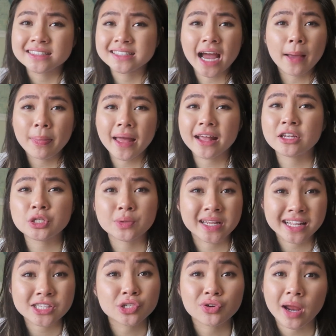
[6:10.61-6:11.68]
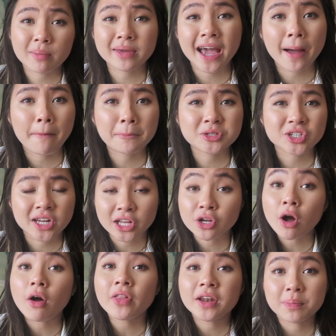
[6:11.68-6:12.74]
type that into an Instagram caption
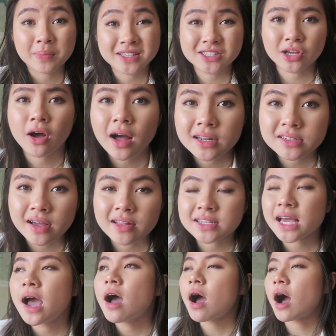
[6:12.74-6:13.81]
and call that a piece of content